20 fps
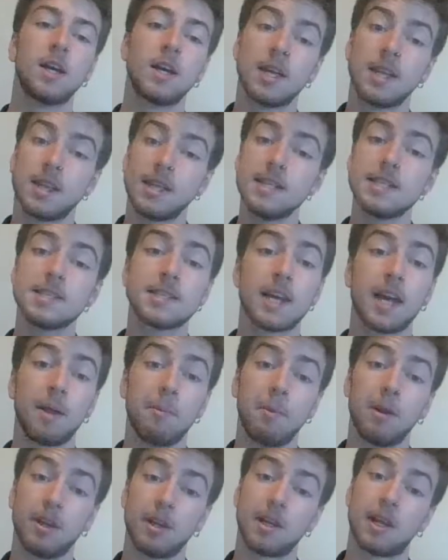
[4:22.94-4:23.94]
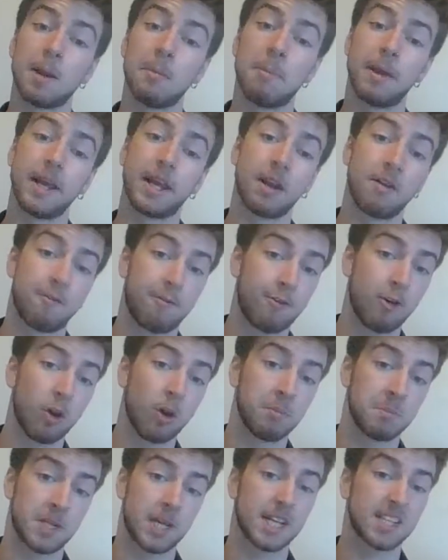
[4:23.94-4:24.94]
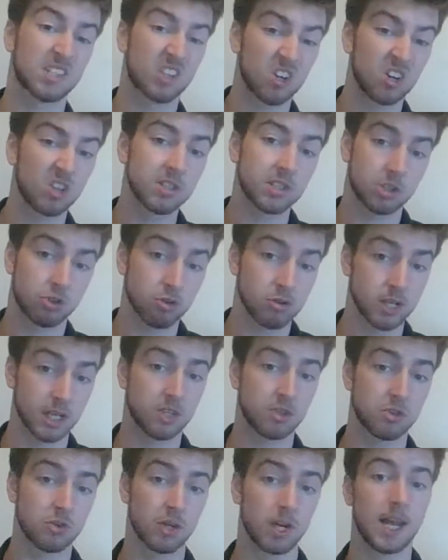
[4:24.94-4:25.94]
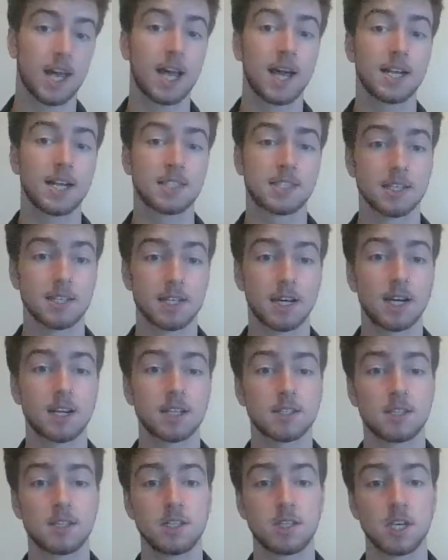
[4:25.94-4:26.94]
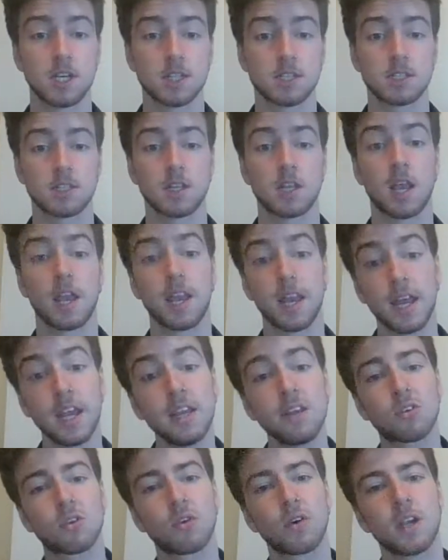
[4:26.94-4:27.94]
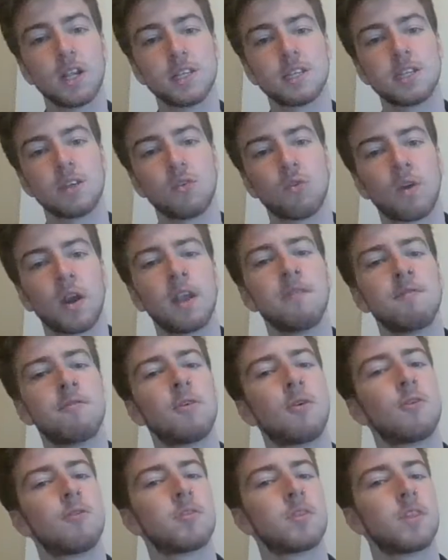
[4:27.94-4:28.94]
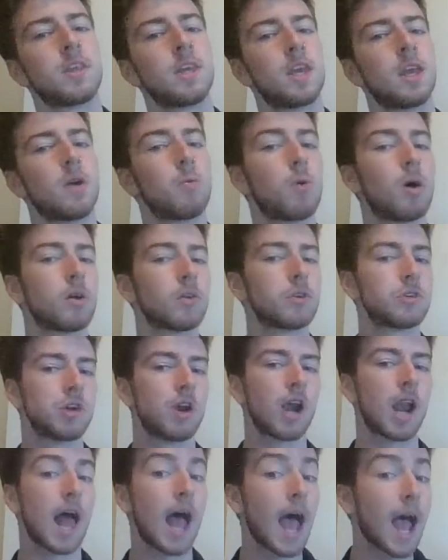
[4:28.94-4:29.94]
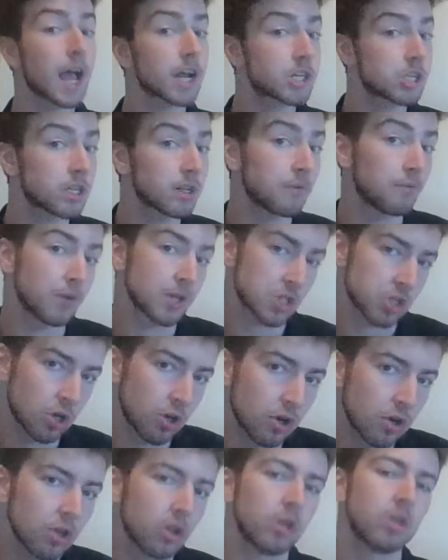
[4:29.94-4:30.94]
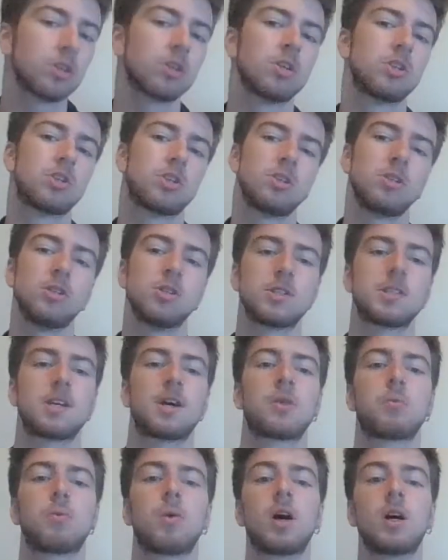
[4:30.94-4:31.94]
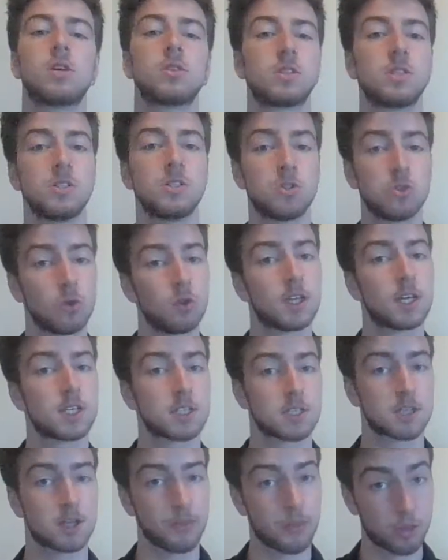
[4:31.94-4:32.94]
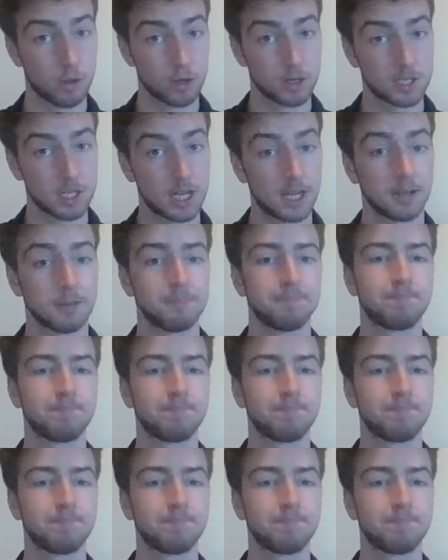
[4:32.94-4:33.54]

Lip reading: This statement can be confirmed as contradictory, as the data suggests an increase in rainfall for the year while drought actually returned to New South Wales in 2013.